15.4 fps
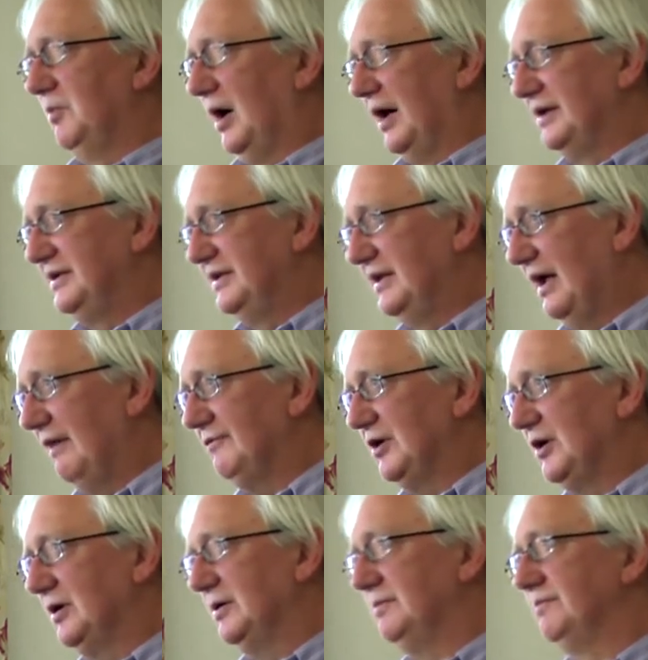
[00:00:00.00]

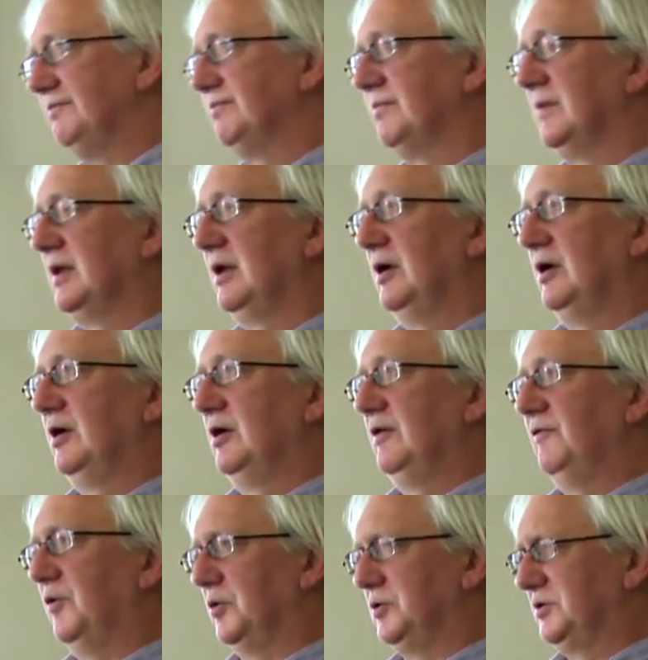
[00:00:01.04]
never
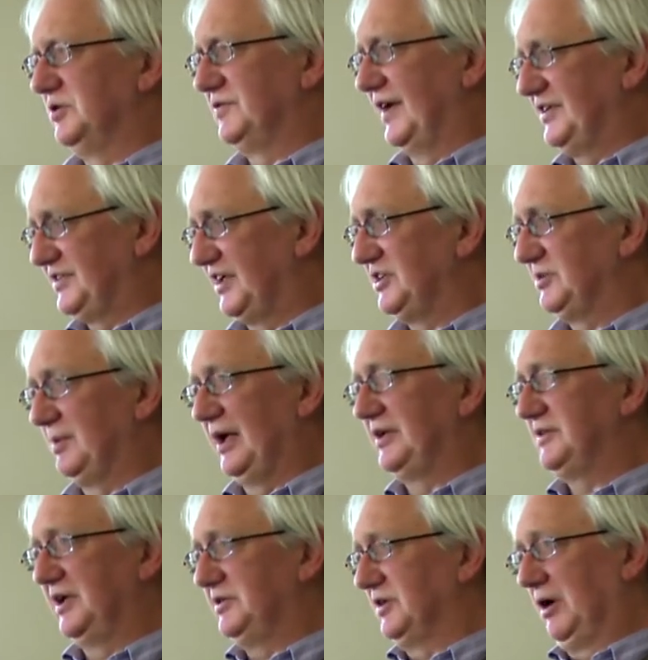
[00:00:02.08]
thought it was a very sensible
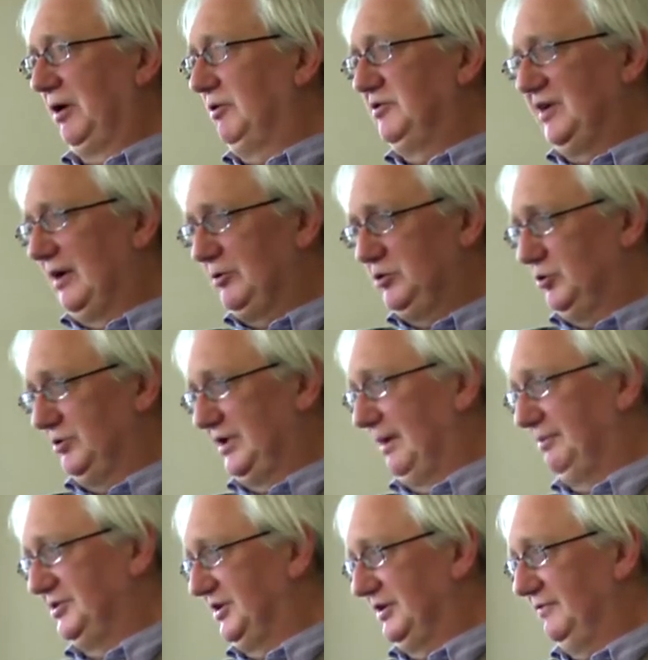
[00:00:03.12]
idea to go to the Ecuadorian
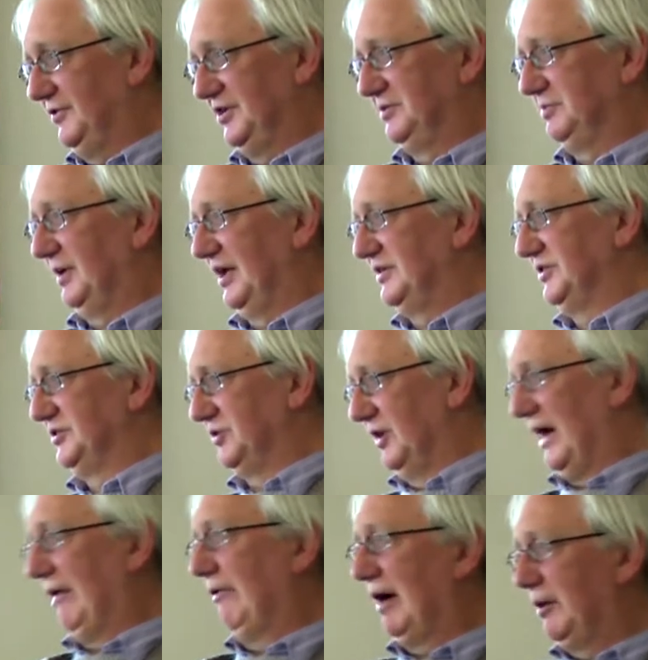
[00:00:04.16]
Embassy in the first place. It's
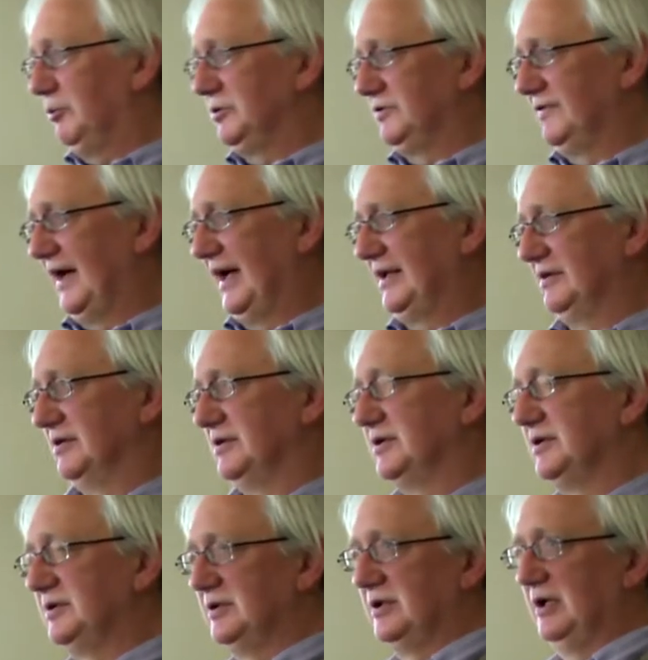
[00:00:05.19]
not how I would have handled
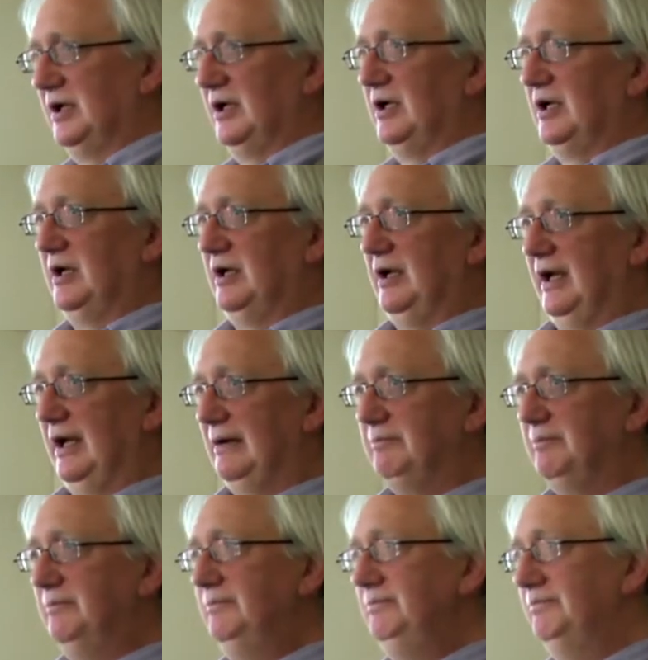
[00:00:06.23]

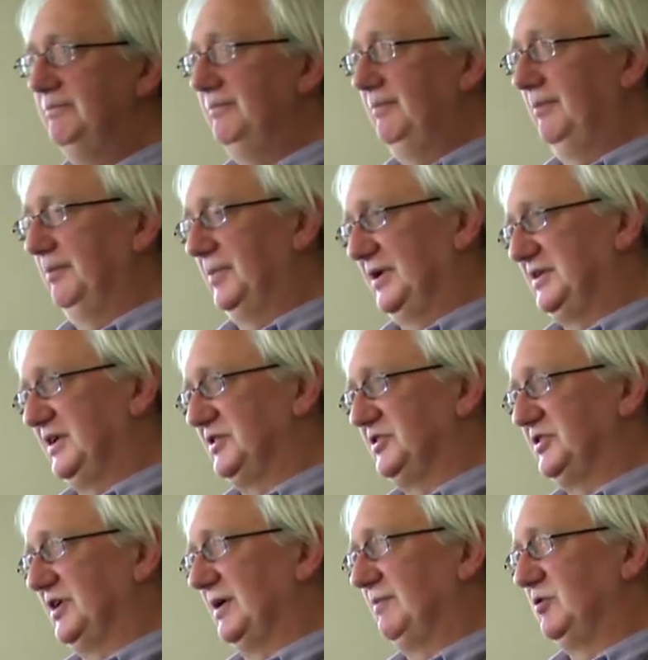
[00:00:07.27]
it. But
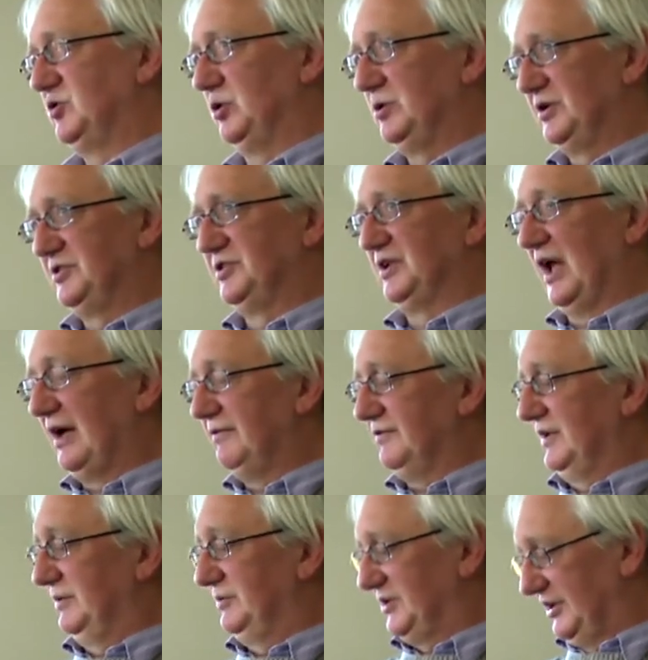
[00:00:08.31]
it's Julian's life,
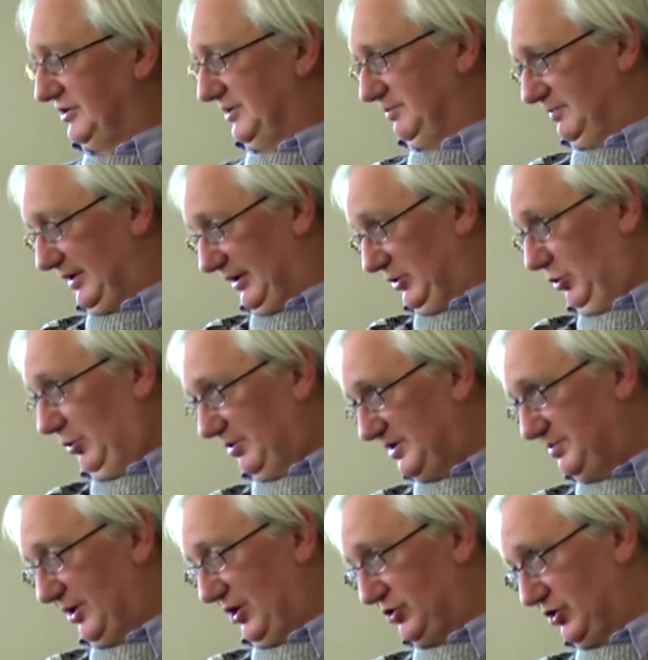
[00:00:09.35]
and he was under
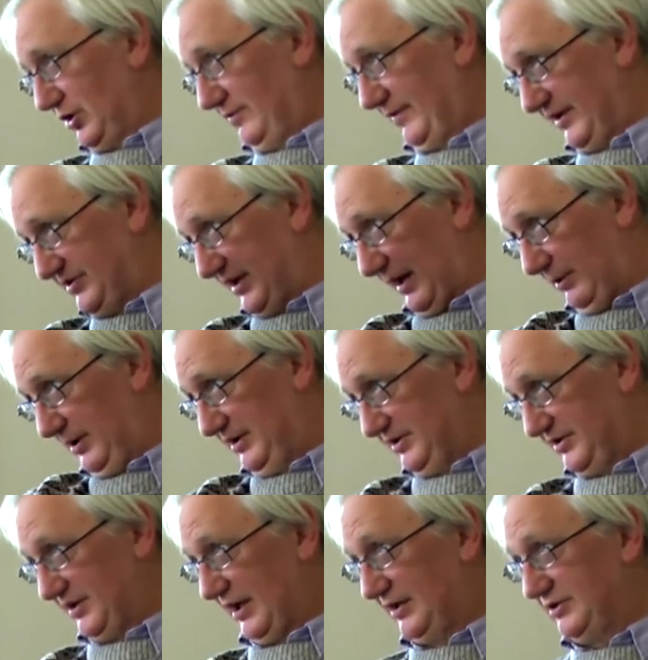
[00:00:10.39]
enormous pressure, and that's how he
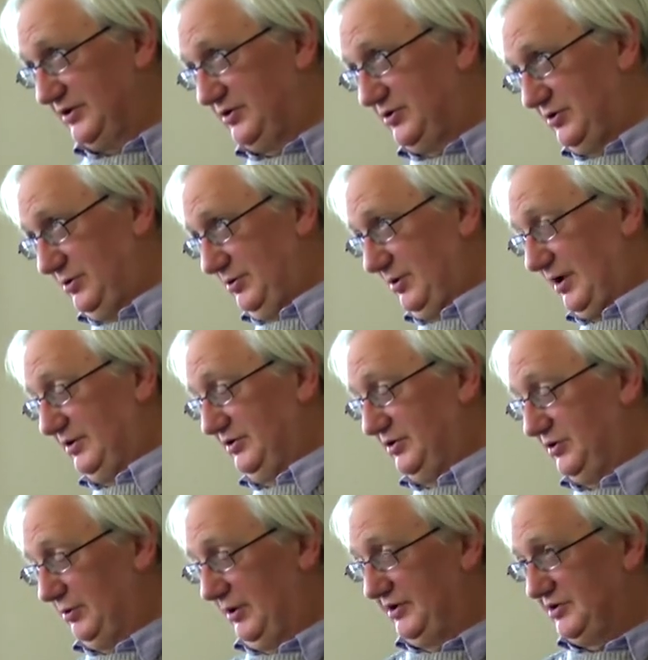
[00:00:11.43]
decided to
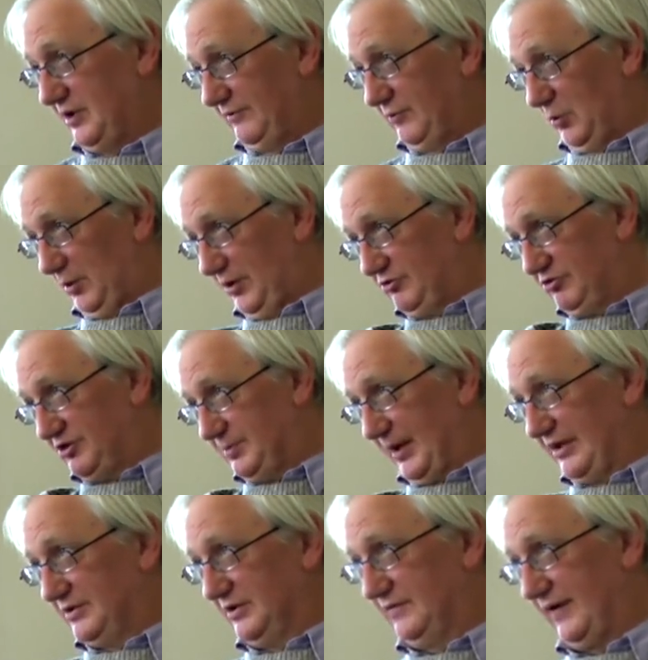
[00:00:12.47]
do it. So I've always
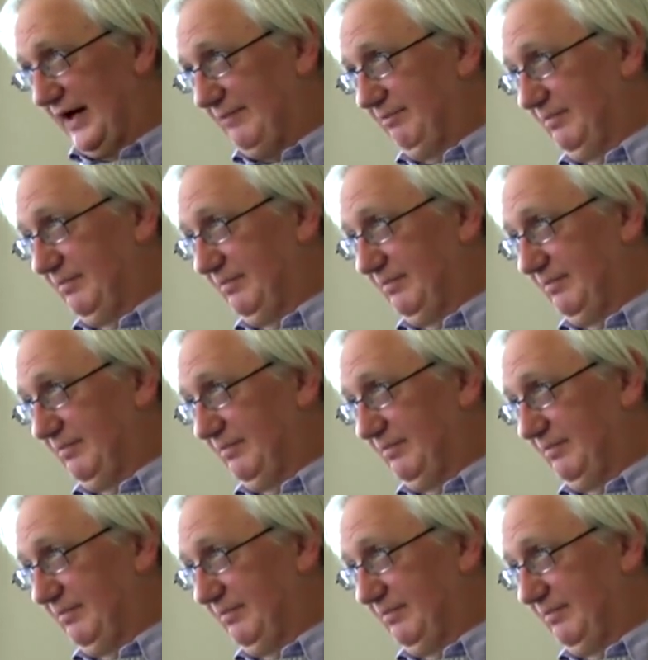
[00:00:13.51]
respected